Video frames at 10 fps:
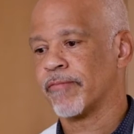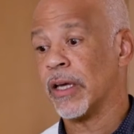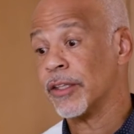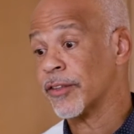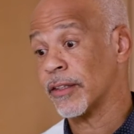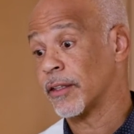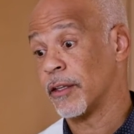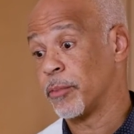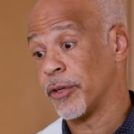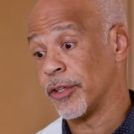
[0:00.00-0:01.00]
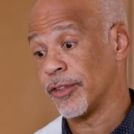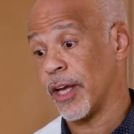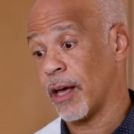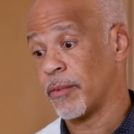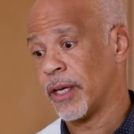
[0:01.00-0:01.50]
It looks like they did a pretty good
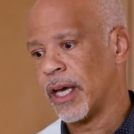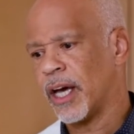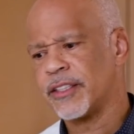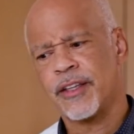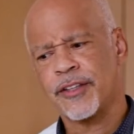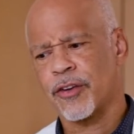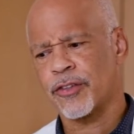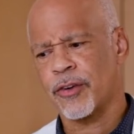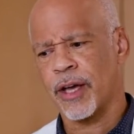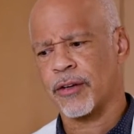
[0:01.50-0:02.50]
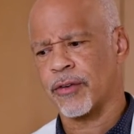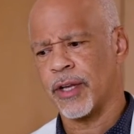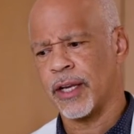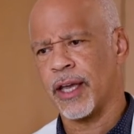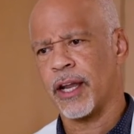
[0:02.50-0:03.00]
job. Did they start you out on
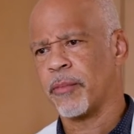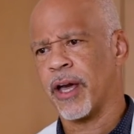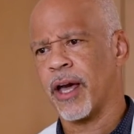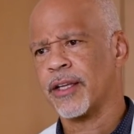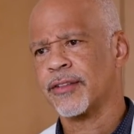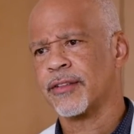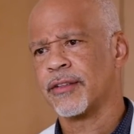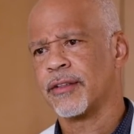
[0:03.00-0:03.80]
any antibiotics?